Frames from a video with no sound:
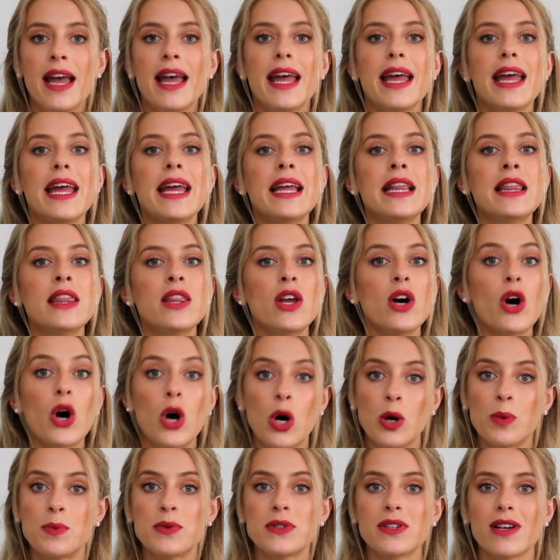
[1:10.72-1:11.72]
in the
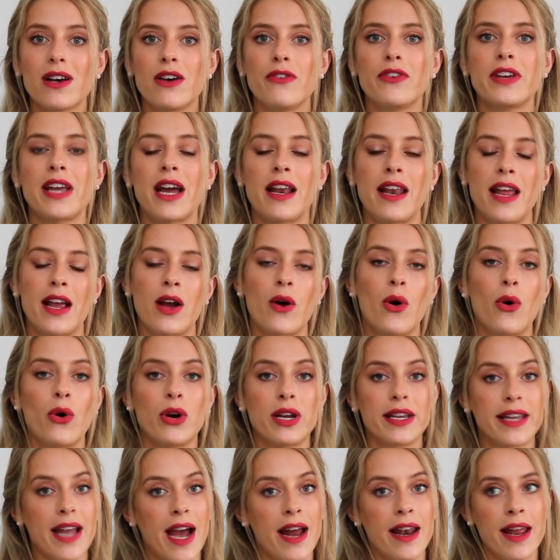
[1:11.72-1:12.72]
hopes of getting
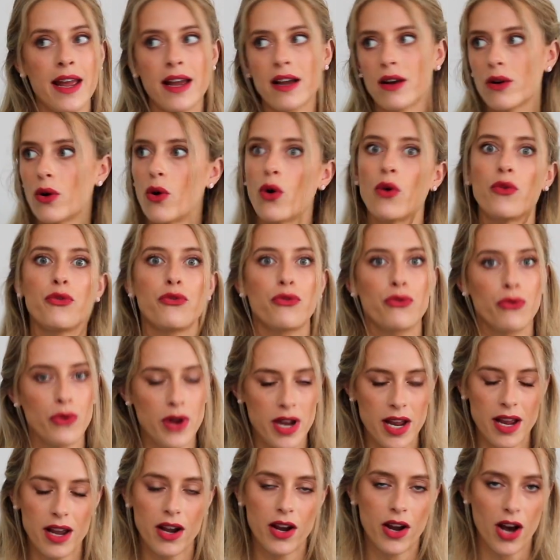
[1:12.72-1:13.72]
organic or
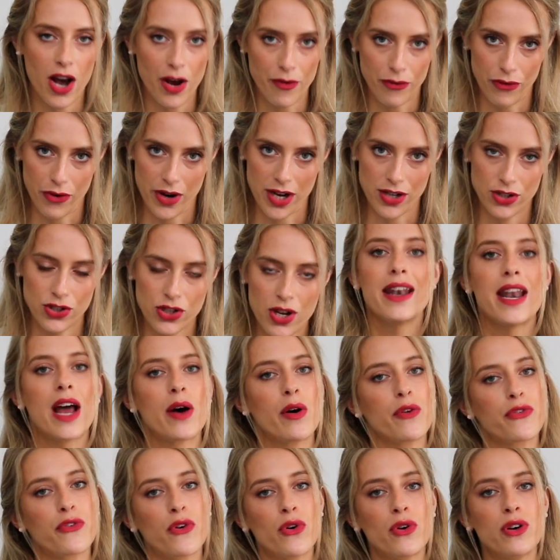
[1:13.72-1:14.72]
free coverage. Now,
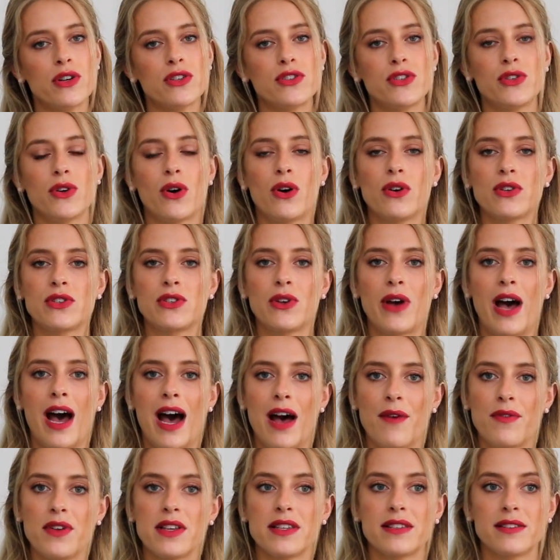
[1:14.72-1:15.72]
of course, you also
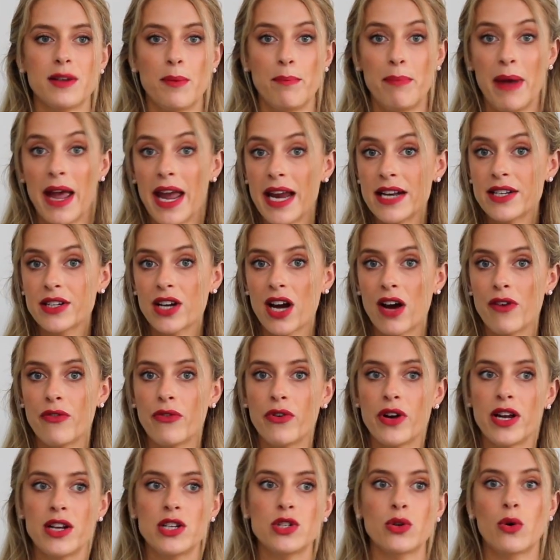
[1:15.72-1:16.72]
have some paid
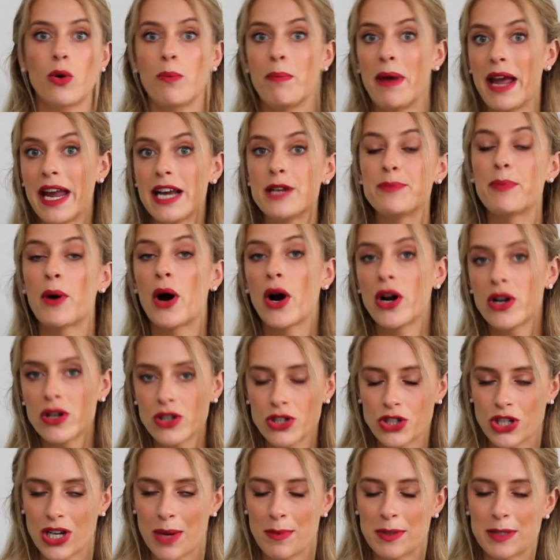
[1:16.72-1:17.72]
coverage or paid
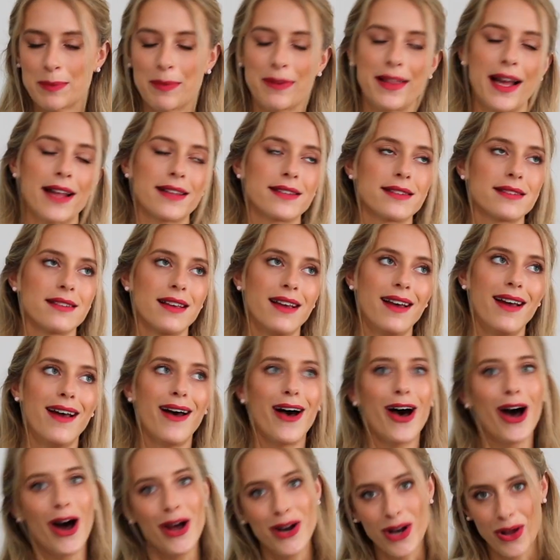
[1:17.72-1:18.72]
partnerships, but that's
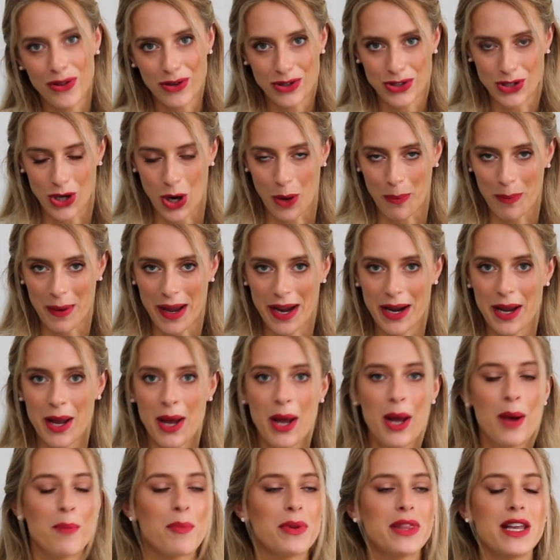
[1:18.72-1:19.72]
another topic,
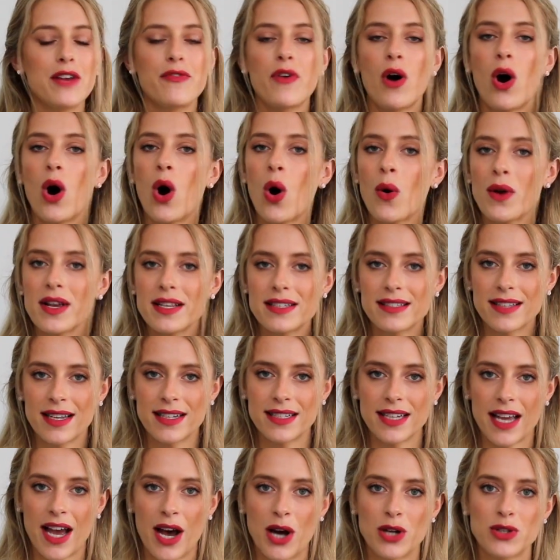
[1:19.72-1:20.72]
but they've always
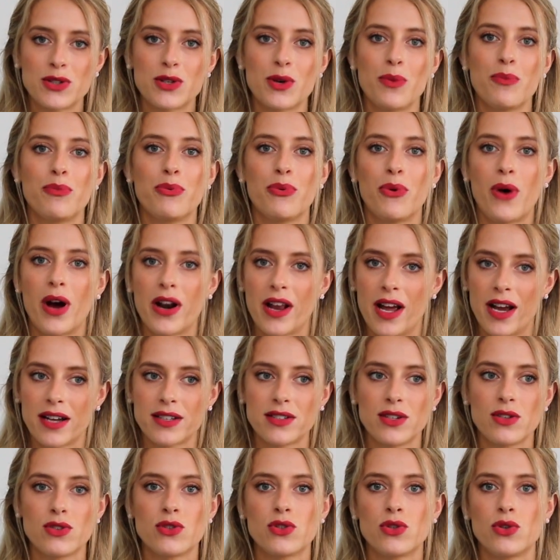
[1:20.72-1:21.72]
sent out
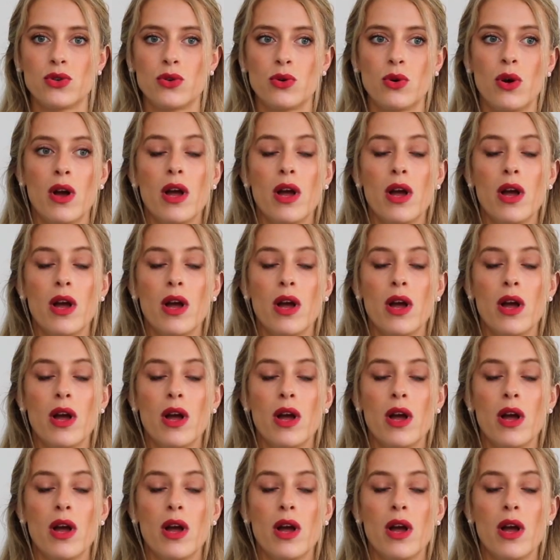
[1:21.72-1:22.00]
product to